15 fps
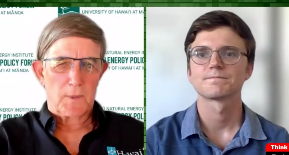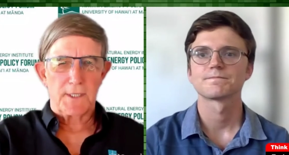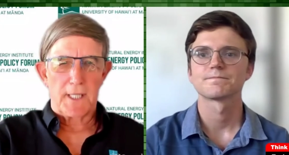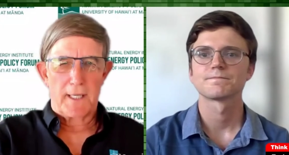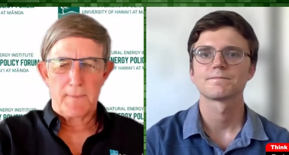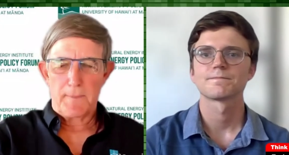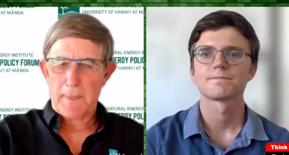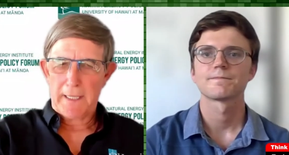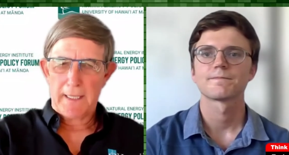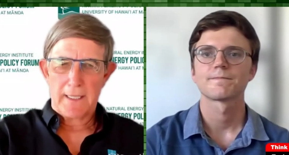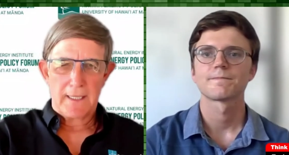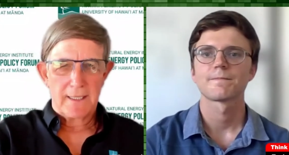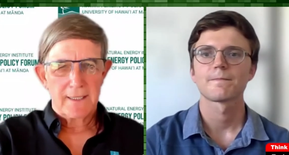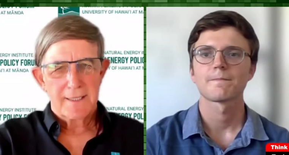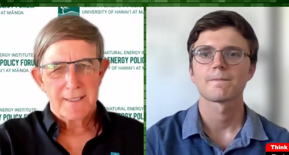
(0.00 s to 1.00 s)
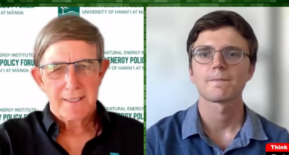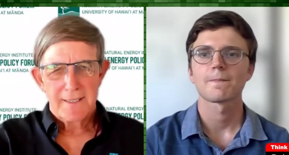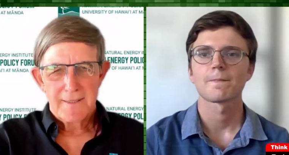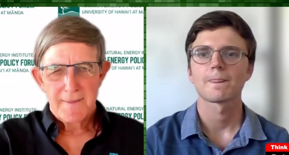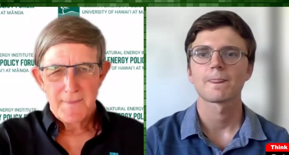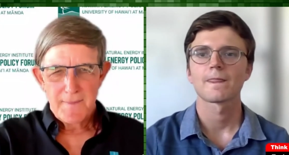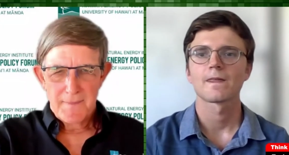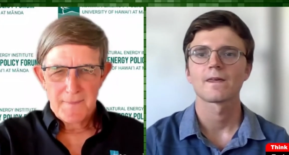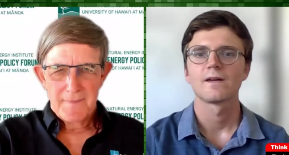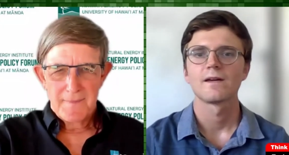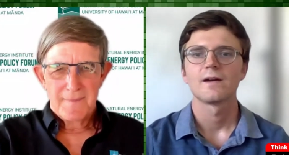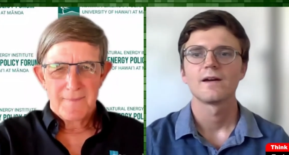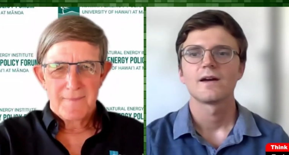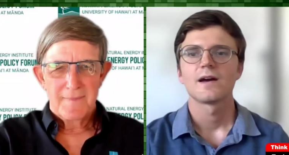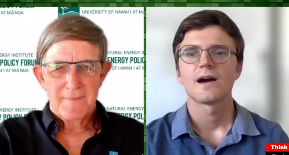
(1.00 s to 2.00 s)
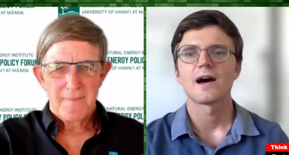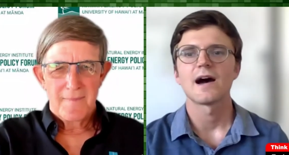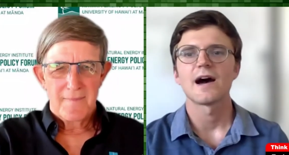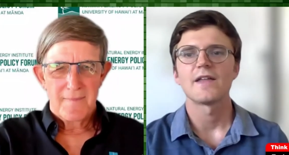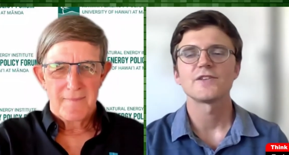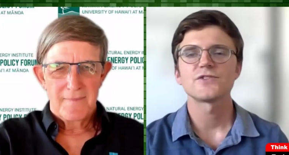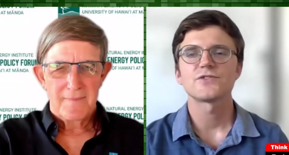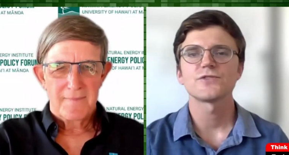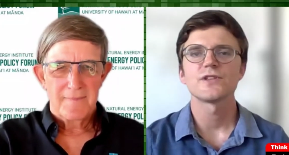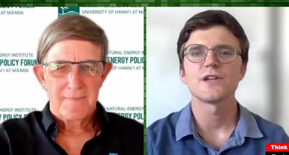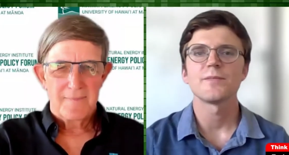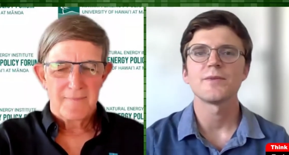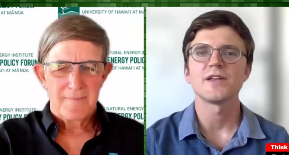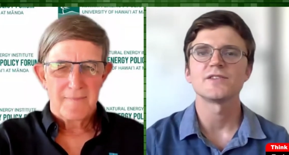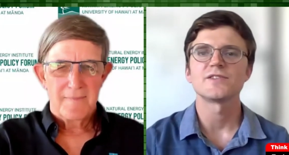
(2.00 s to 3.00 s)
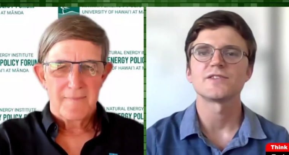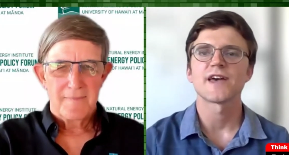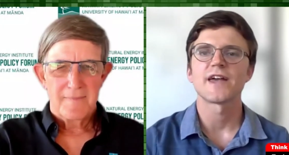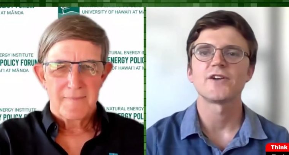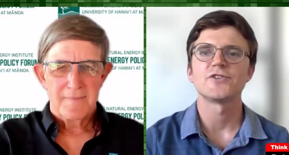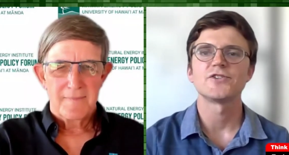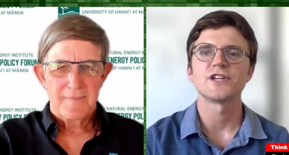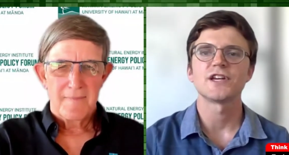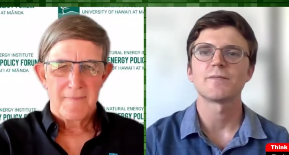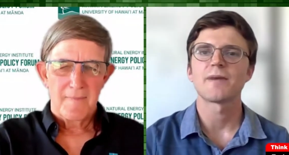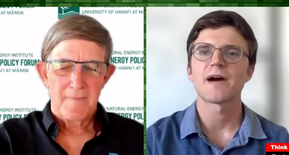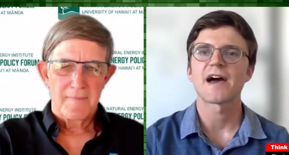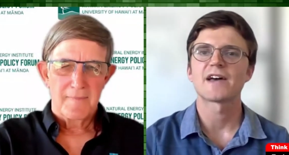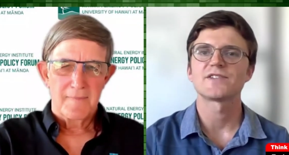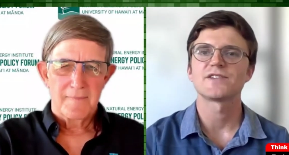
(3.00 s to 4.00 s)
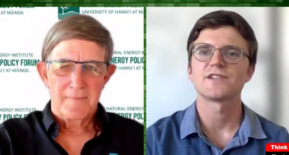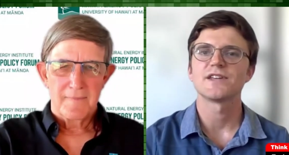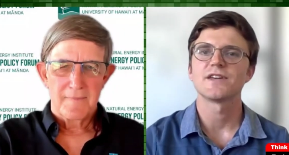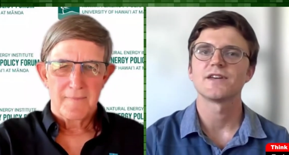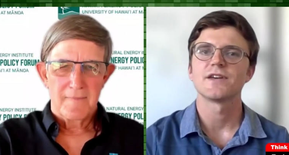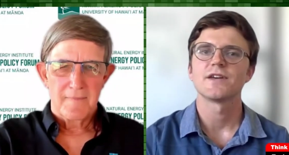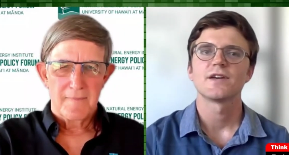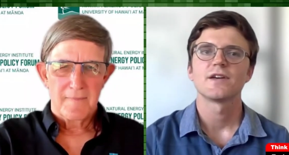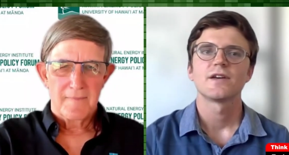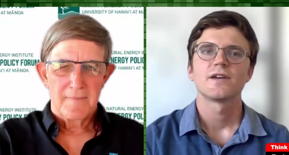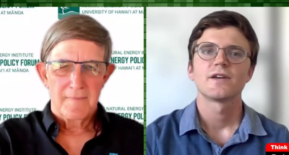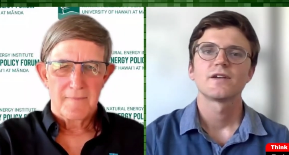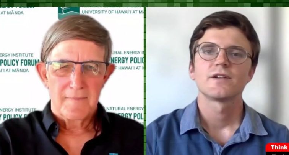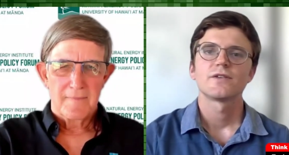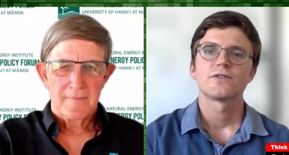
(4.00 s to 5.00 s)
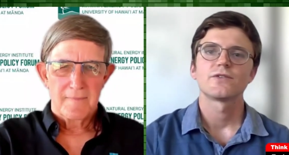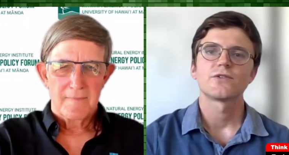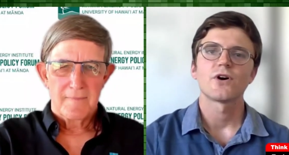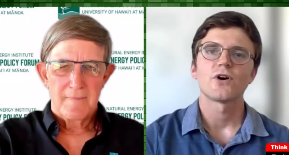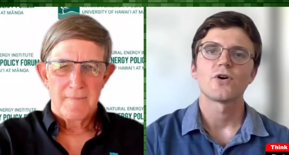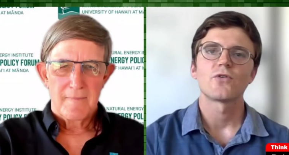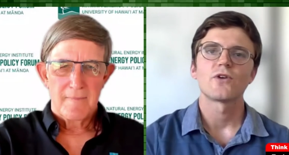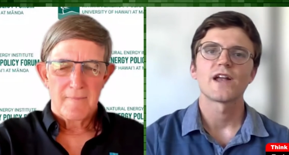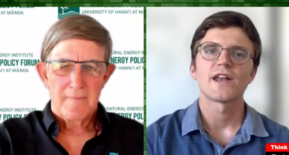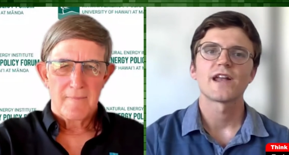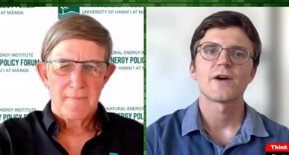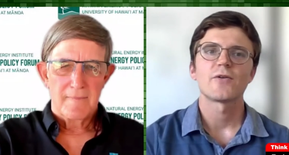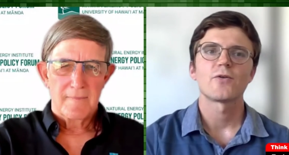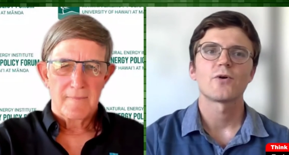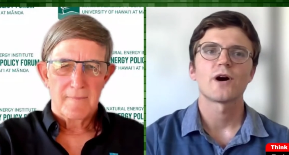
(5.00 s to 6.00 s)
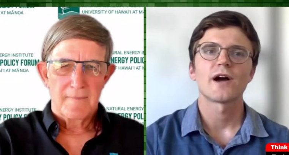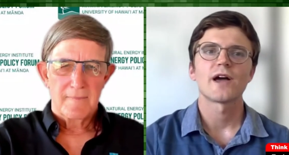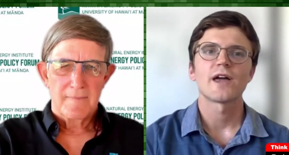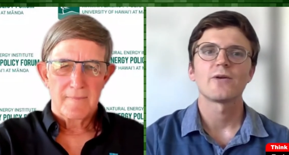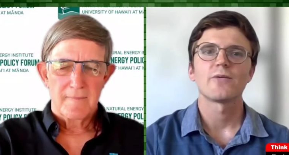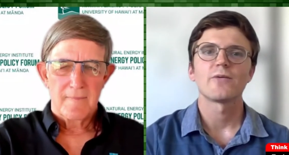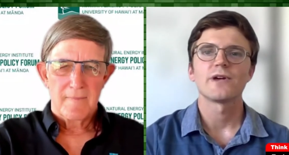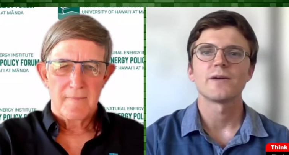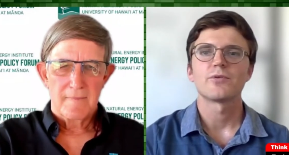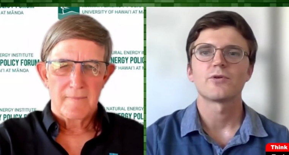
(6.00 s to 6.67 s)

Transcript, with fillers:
Speaker 1: What does that mean?
Speaker 2: Uh, this really means energy capacity so right now in Hawaii, we